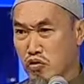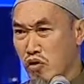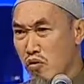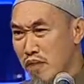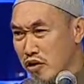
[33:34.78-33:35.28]

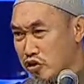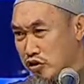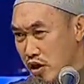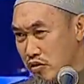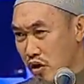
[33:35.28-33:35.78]
There's so
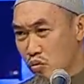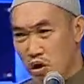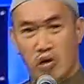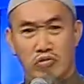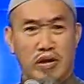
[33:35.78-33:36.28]
much thing that
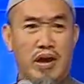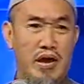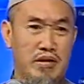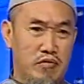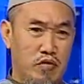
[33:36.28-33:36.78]
we got to
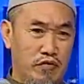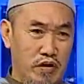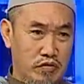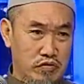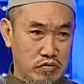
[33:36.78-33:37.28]
carry
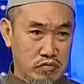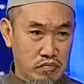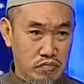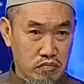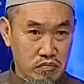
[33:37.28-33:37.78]
with us.